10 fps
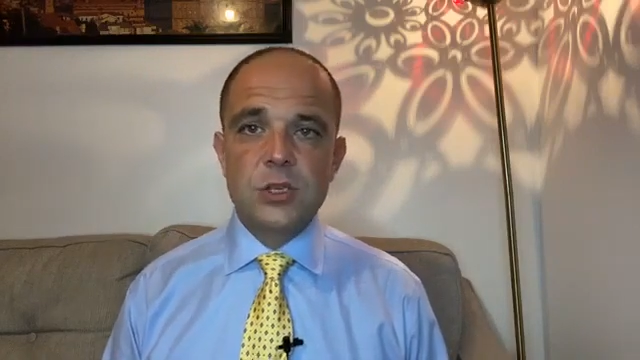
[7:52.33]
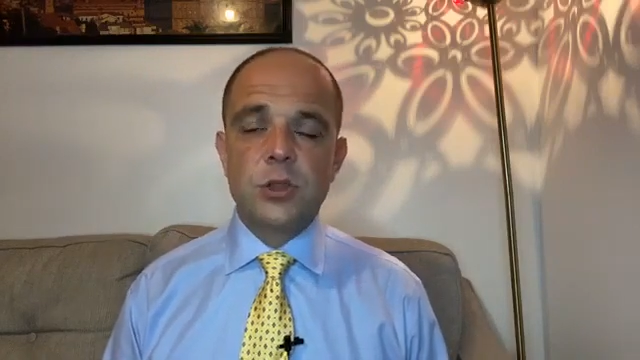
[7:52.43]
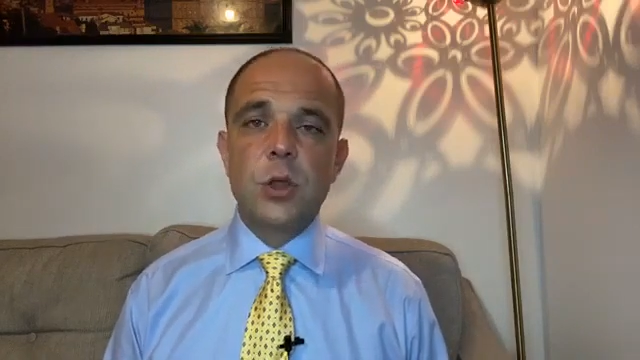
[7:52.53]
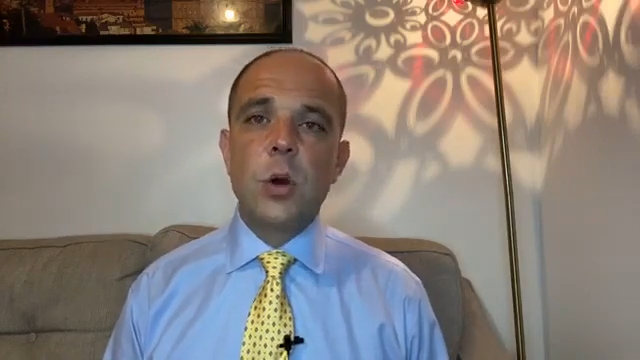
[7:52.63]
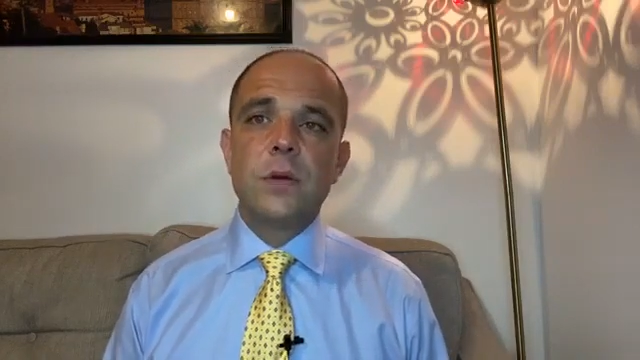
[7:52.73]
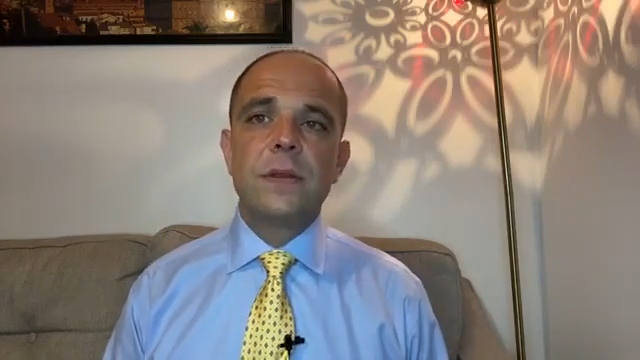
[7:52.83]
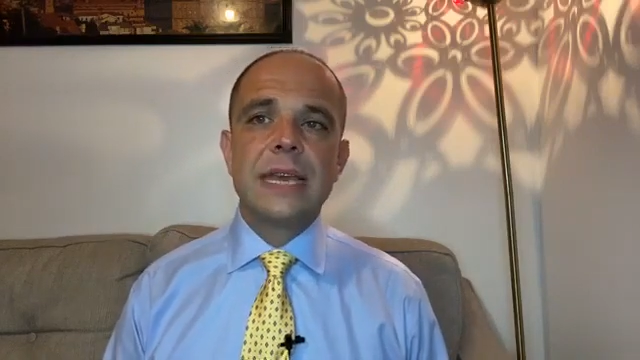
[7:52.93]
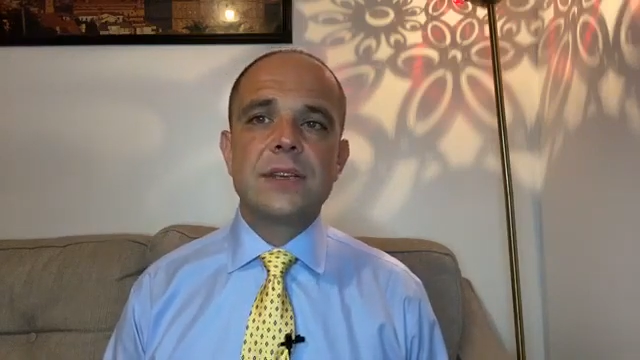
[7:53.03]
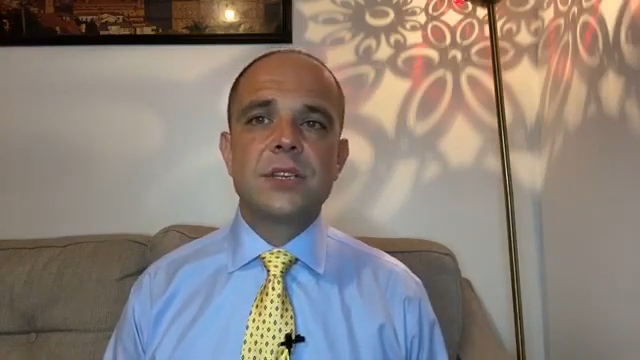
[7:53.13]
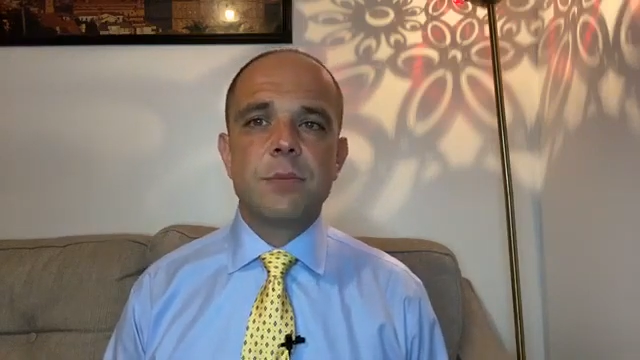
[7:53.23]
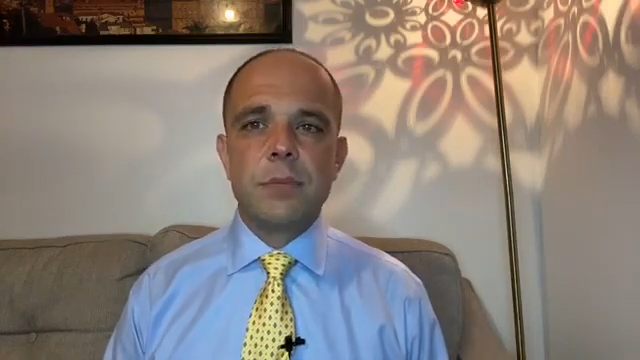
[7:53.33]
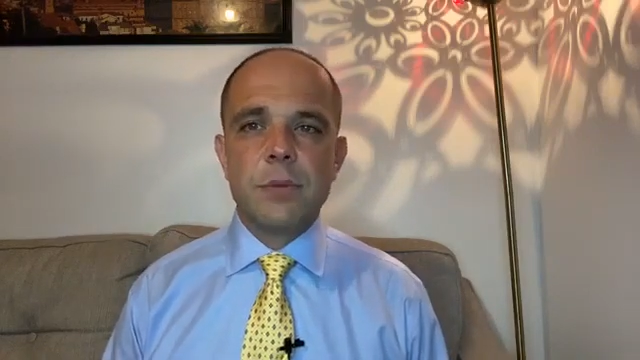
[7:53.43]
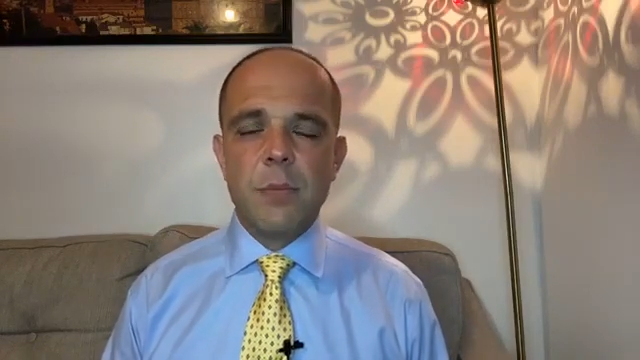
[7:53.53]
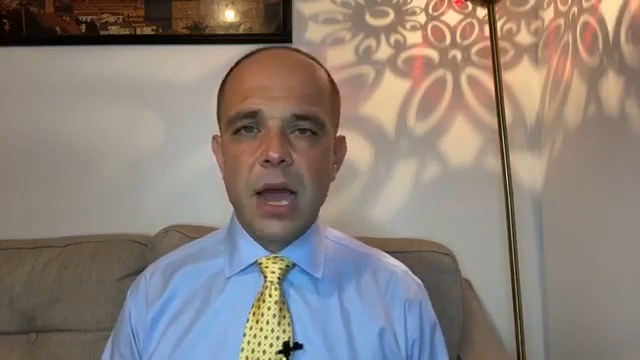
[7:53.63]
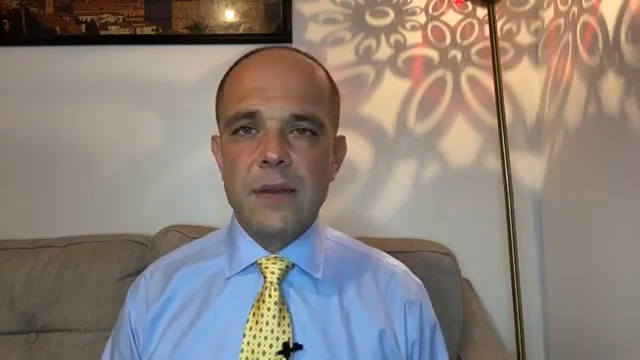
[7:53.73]
So those things,
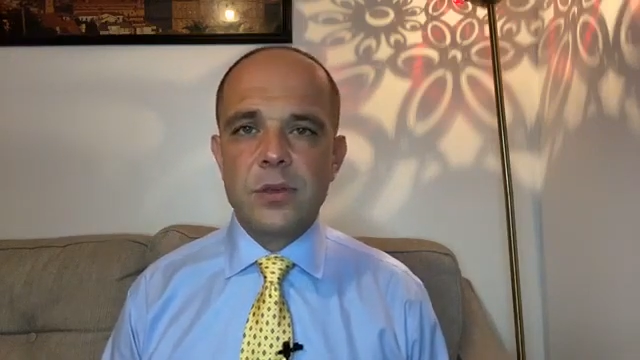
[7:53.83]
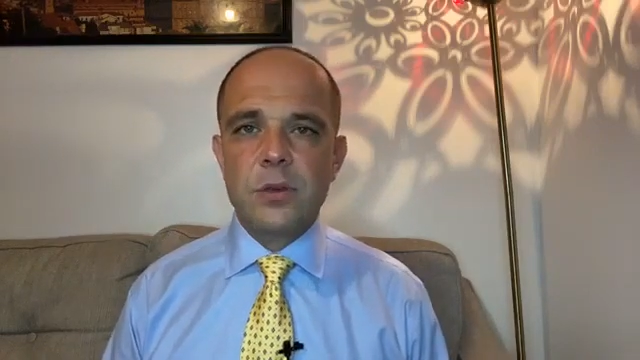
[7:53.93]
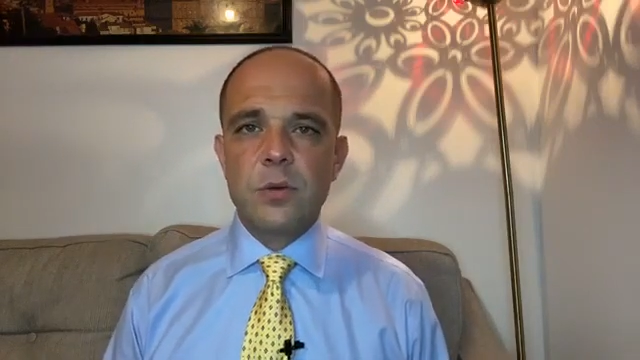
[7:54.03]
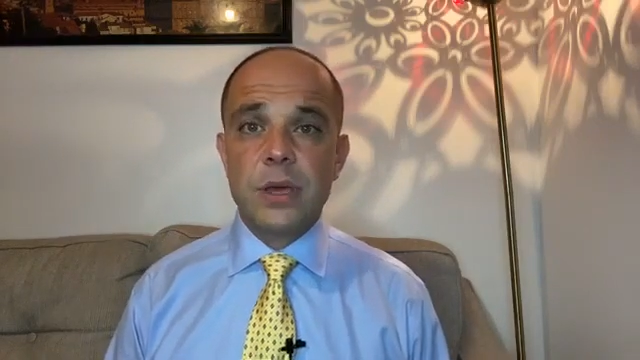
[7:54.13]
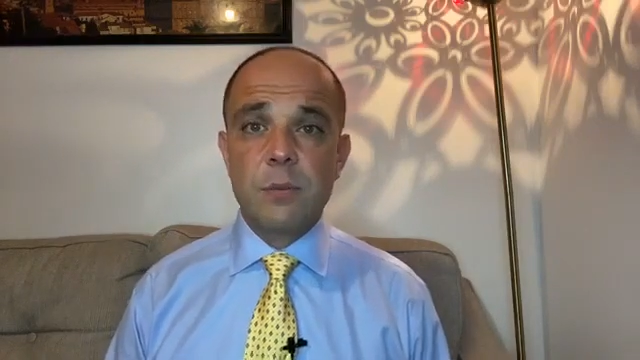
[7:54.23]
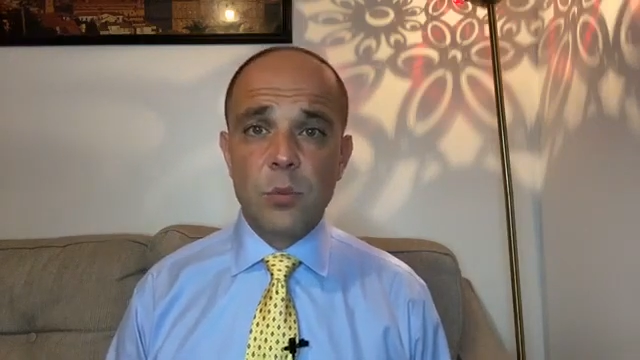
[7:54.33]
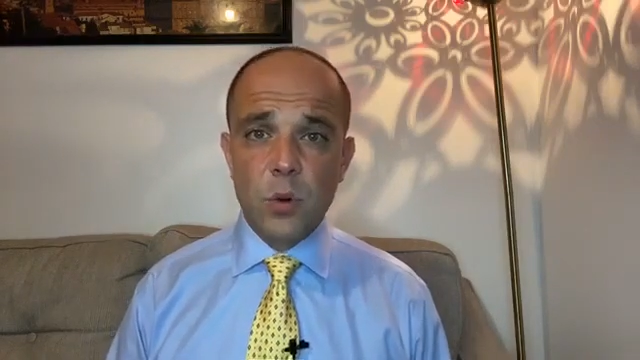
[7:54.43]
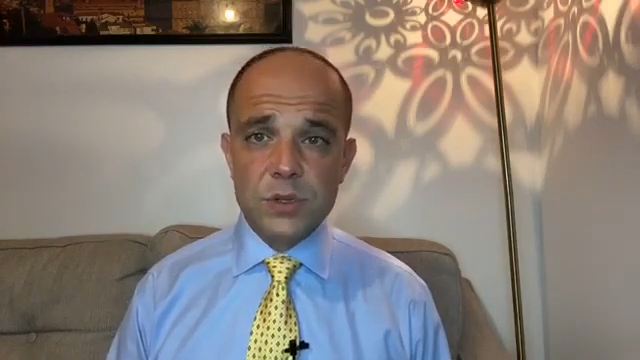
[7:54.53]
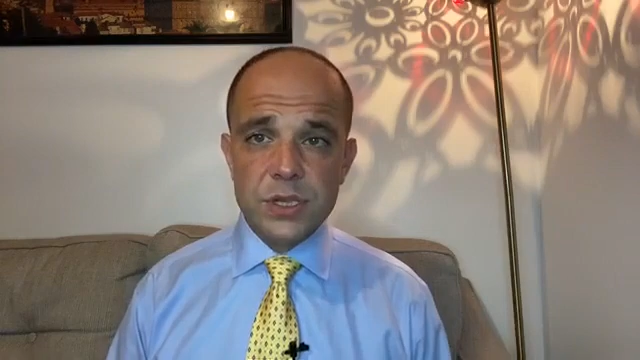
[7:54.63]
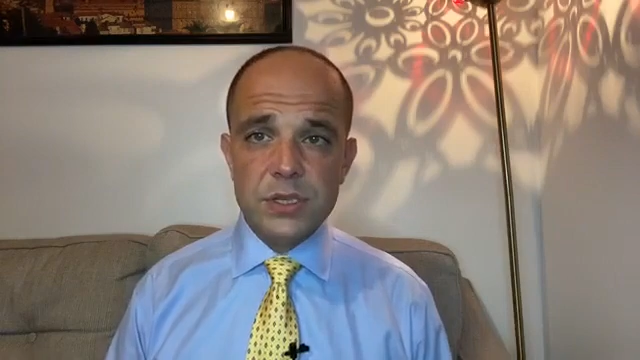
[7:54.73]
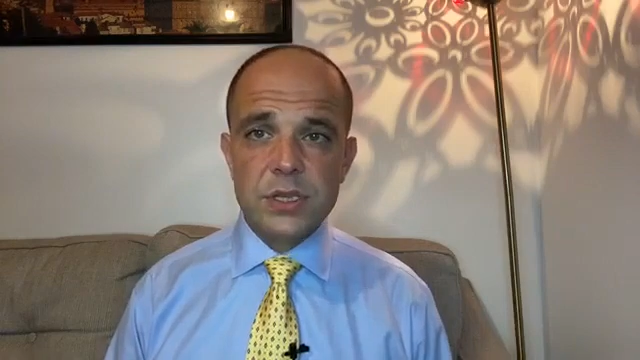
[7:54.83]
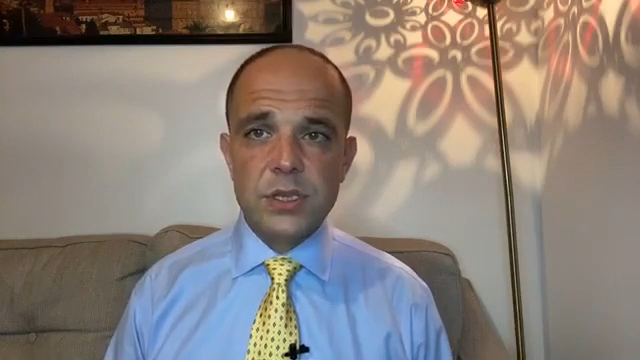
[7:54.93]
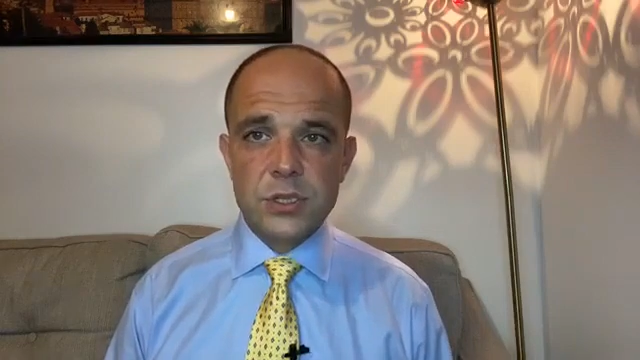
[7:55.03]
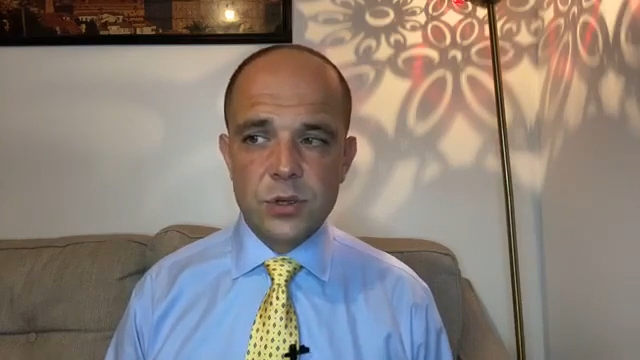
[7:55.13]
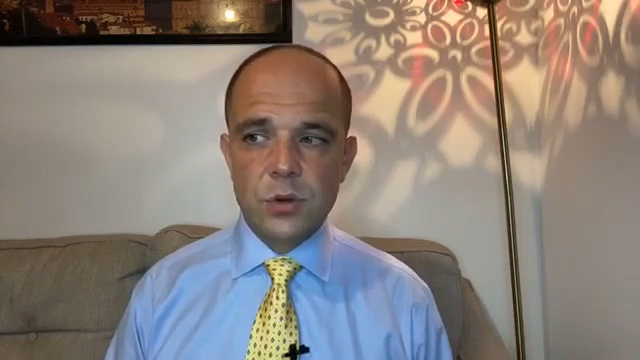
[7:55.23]
in my view,
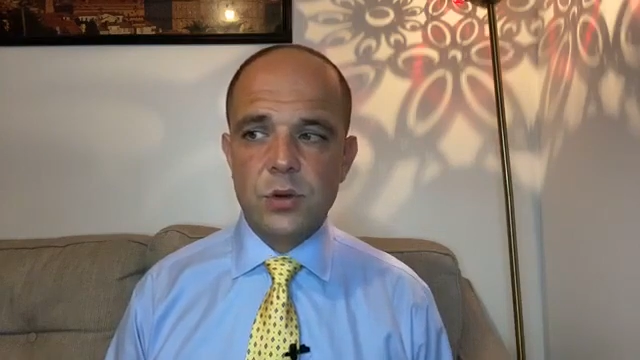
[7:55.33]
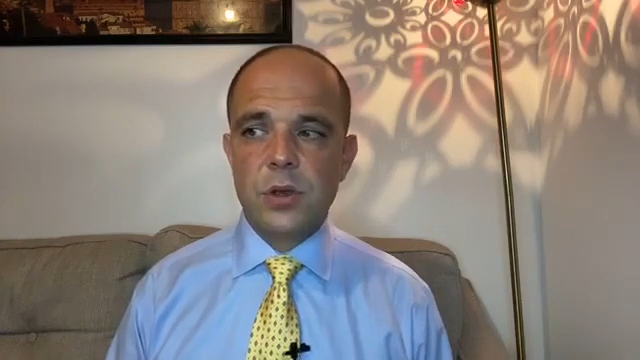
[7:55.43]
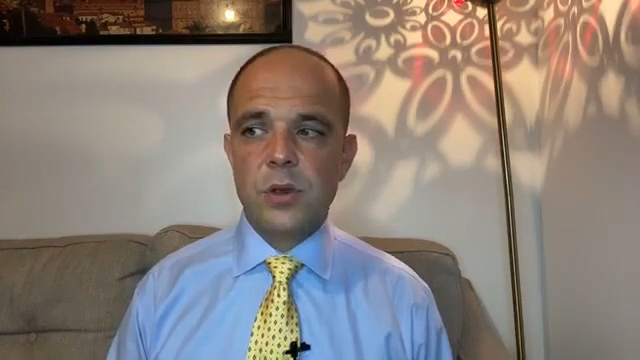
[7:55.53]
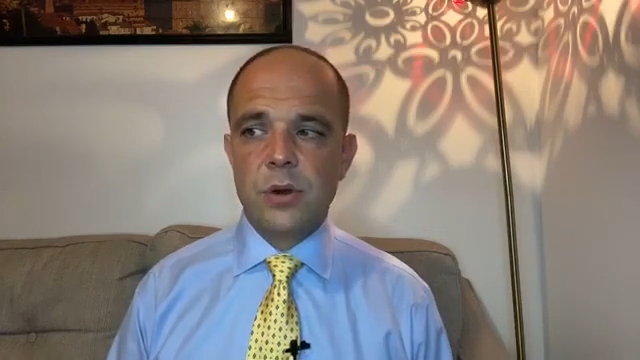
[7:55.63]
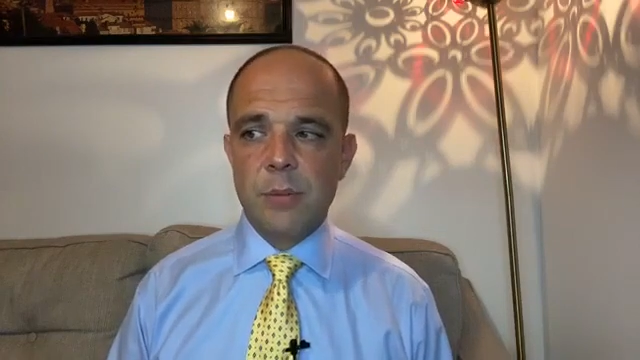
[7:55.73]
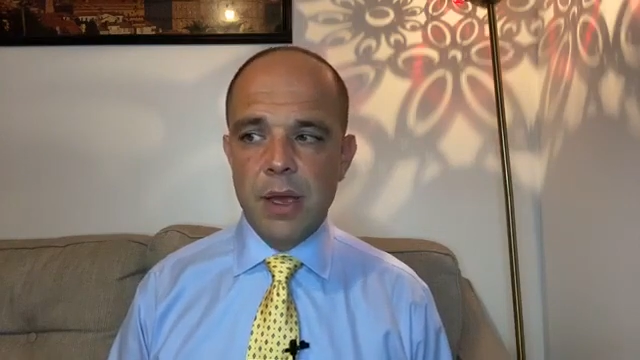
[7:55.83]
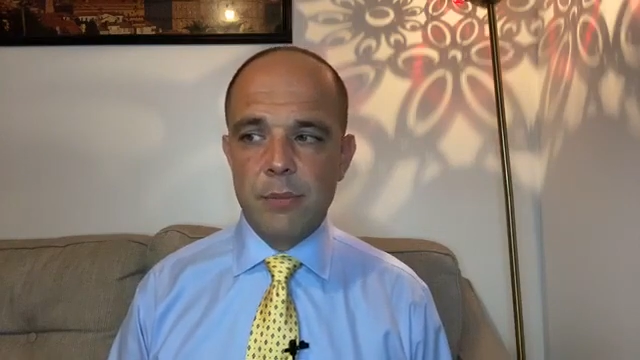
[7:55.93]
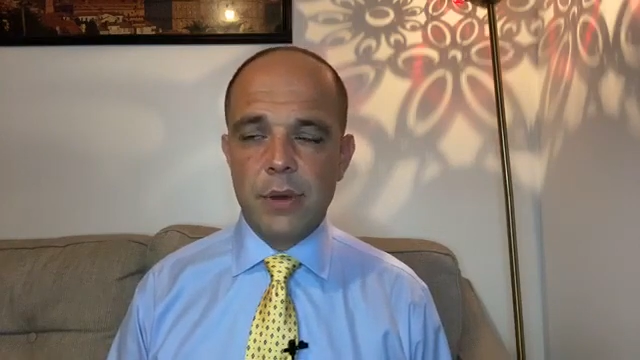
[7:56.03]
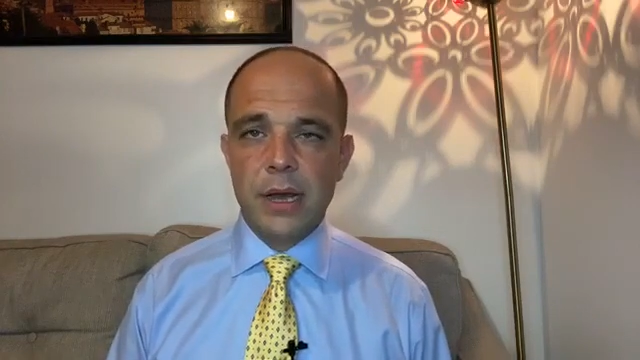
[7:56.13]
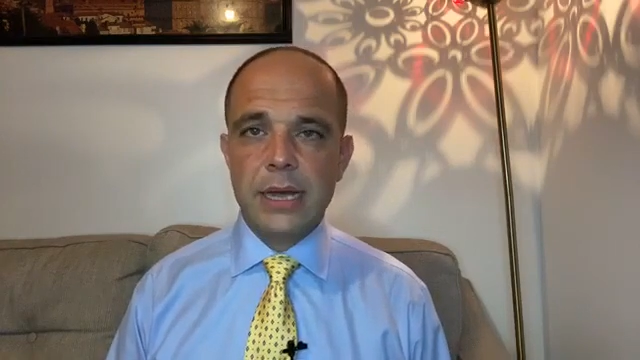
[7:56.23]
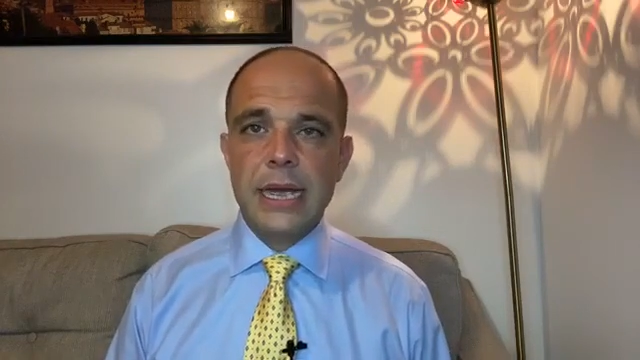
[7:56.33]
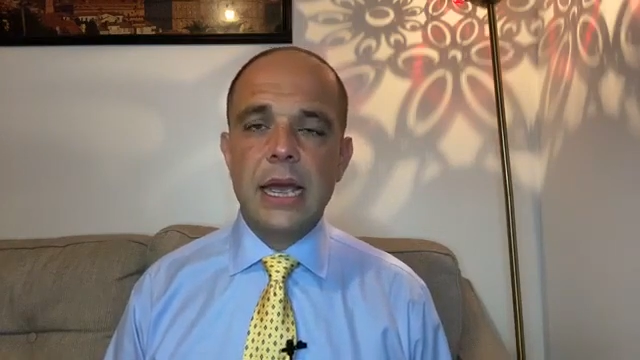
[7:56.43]
important to remember.